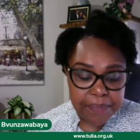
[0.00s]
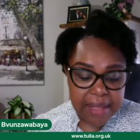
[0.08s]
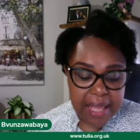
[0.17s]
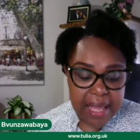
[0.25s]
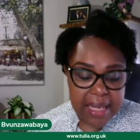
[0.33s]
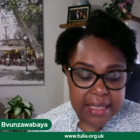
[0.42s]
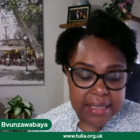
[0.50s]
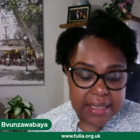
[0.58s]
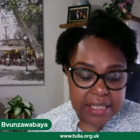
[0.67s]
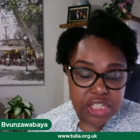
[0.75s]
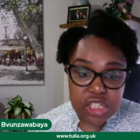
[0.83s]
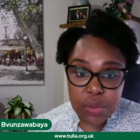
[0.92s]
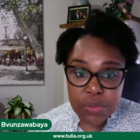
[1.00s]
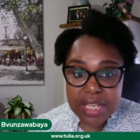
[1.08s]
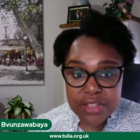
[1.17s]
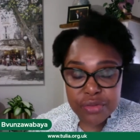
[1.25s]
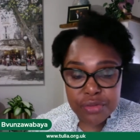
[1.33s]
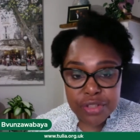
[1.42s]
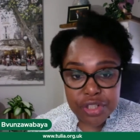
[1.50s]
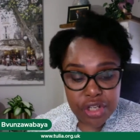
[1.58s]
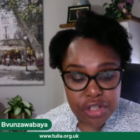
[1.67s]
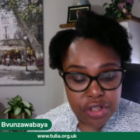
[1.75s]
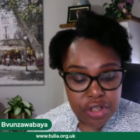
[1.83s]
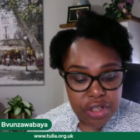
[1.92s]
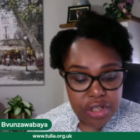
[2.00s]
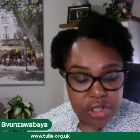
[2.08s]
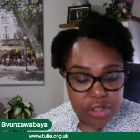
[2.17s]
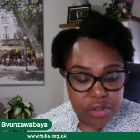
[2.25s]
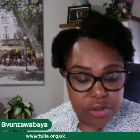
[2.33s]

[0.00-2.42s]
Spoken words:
and she also has to return to